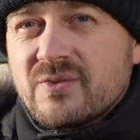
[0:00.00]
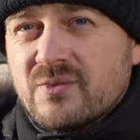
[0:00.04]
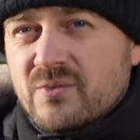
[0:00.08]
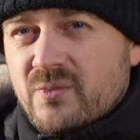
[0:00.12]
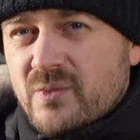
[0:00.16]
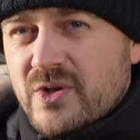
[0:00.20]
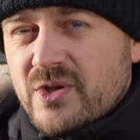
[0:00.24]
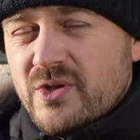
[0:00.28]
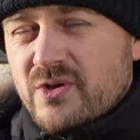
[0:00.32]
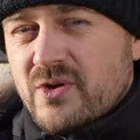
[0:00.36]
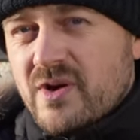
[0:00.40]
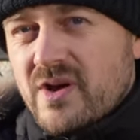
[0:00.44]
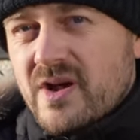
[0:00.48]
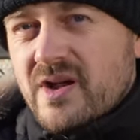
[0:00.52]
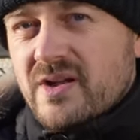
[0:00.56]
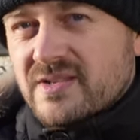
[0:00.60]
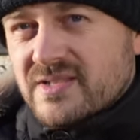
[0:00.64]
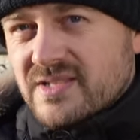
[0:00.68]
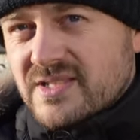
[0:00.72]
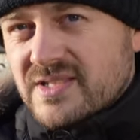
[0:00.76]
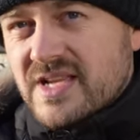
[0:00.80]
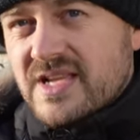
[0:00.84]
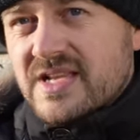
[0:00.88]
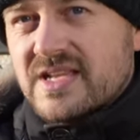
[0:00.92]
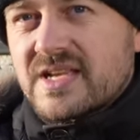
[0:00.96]
when you are
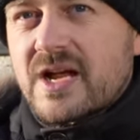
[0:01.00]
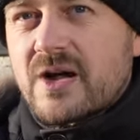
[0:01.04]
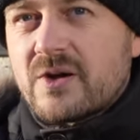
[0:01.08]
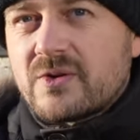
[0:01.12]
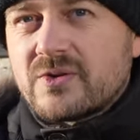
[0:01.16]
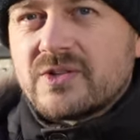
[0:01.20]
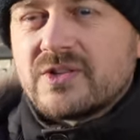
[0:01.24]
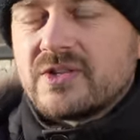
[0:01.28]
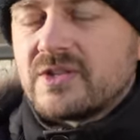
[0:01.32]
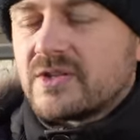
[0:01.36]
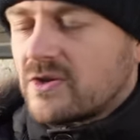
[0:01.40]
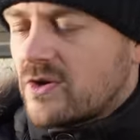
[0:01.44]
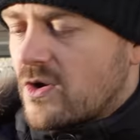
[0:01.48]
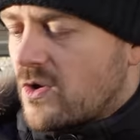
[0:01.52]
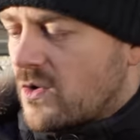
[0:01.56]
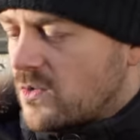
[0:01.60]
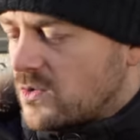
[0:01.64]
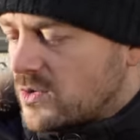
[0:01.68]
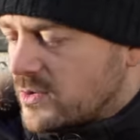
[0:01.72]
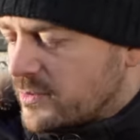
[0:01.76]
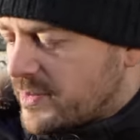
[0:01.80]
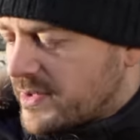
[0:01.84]
standing out in the cold,